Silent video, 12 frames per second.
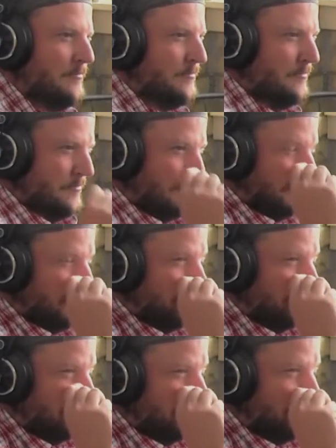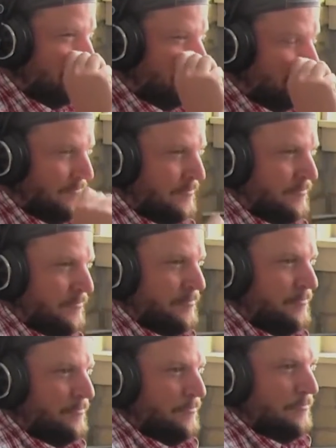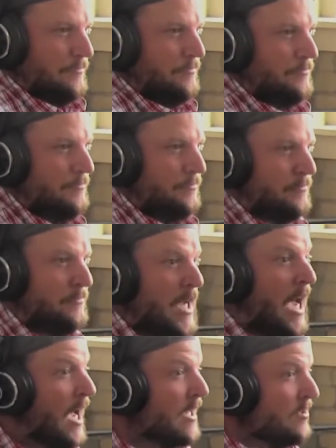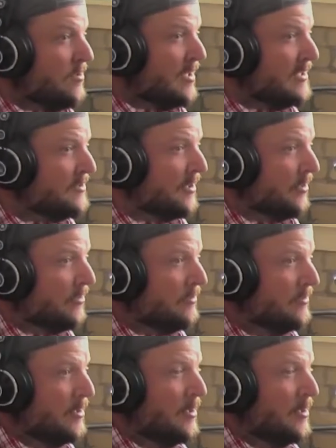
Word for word: significantly in the world stage suffer from the same thing. I don't think so.